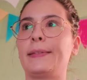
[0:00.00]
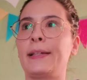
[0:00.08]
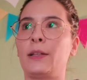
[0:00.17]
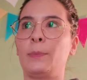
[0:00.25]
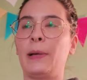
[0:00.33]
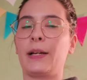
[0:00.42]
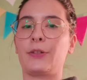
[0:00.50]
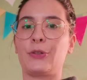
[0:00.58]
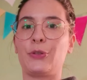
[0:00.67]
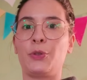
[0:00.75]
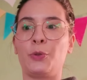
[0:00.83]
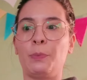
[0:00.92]
cello bags
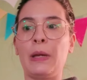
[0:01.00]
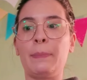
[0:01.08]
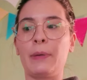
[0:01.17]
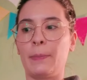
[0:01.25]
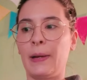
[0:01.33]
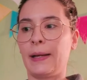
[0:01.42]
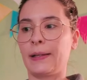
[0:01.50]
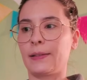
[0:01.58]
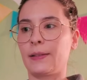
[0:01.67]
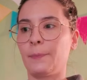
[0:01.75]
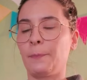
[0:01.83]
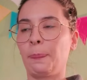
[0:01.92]
to paper
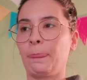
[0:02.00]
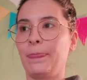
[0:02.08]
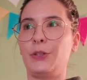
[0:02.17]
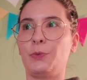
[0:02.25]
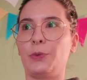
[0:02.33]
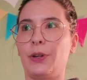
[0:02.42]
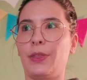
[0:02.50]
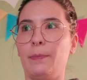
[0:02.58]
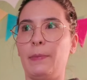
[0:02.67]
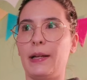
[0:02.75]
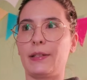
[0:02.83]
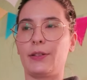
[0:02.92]
bags, these were the
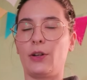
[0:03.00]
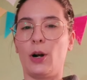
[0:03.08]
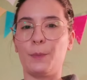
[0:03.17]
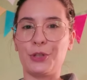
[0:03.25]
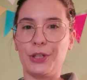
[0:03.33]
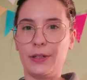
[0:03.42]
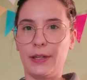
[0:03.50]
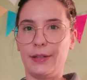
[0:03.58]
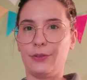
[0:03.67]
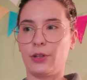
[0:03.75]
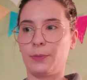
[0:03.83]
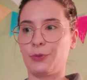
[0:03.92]
best option
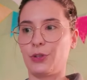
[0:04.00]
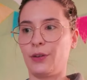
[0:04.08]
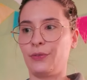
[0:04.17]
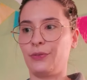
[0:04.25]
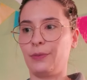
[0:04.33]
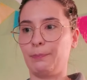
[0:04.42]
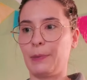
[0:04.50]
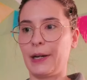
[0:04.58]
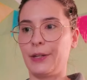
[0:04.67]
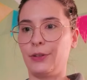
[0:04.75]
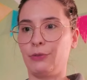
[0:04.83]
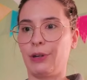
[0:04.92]
in terms of
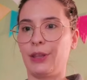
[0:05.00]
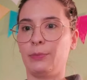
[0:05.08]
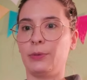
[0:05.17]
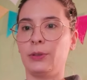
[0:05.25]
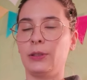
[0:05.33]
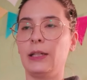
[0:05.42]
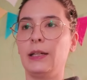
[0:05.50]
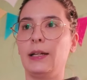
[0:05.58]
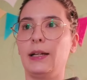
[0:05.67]
biodegradable